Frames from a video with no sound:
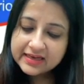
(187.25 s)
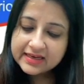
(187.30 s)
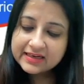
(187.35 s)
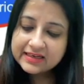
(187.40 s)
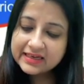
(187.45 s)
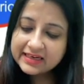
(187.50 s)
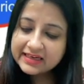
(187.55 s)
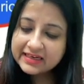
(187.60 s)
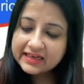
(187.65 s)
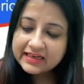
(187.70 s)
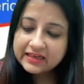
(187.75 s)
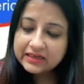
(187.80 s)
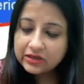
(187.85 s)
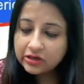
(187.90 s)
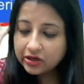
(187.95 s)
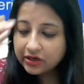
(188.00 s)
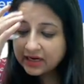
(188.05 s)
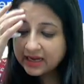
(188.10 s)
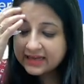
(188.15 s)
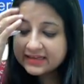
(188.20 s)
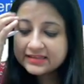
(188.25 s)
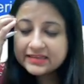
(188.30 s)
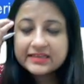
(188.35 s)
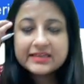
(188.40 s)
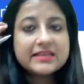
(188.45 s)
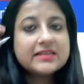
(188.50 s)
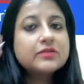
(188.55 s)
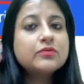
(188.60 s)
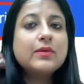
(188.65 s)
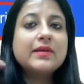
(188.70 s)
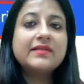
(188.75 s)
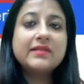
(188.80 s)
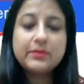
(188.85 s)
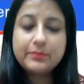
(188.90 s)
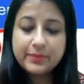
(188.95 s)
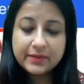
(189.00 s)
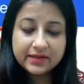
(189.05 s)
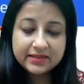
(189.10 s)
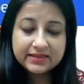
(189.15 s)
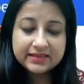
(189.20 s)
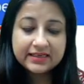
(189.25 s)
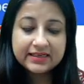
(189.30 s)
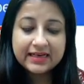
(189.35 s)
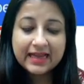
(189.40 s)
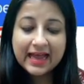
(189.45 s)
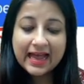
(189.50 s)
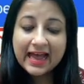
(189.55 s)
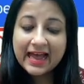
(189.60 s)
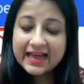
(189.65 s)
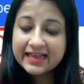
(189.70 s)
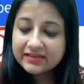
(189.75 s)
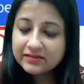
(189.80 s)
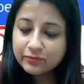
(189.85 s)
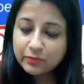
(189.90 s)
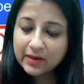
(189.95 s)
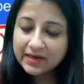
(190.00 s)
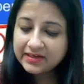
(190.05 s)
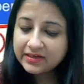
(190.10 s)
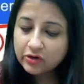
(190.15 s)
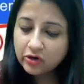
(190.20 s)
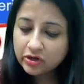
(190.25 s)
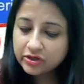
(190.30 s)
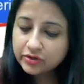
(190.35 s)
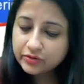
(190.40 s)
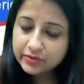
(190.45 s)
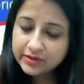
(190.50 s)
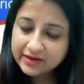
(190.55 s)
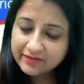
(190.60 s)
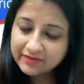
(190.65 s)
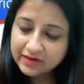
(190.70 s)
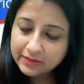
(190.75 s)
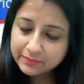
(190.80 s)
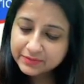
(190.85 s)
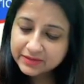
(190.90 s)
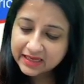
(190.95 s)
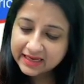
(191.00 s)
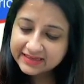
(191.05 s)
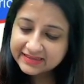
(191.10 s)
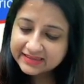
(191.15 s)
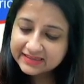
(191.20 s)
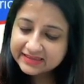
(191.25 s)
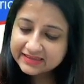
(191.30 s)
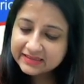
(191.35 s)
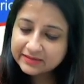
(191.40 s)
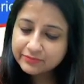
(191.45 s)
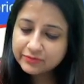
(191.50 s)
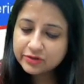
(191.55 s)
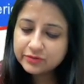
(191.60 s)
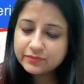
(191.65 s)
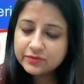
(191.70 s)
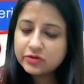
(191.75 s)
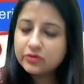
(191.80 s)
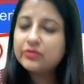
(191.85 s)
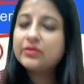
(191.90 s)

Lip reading: Clinical horizon is when the person has went on to develop signs and symptoms, so